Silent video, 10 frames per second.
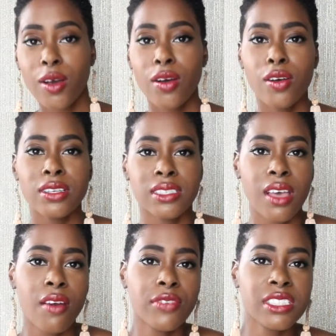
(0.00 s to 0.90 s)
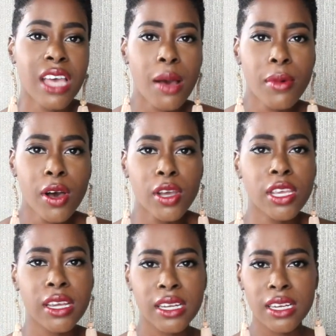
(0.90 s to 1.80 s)
oh it's comfortable
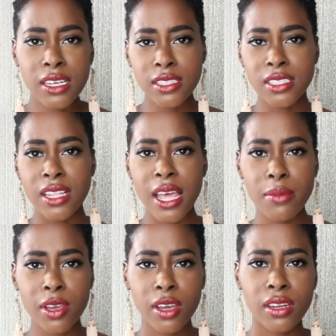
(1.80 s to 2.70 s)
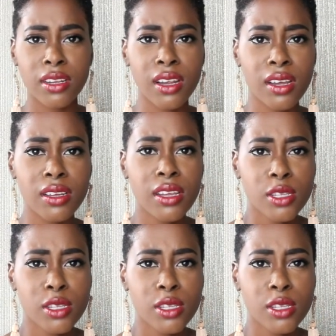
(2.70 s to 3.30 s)
you're gonna look slim you're gonna look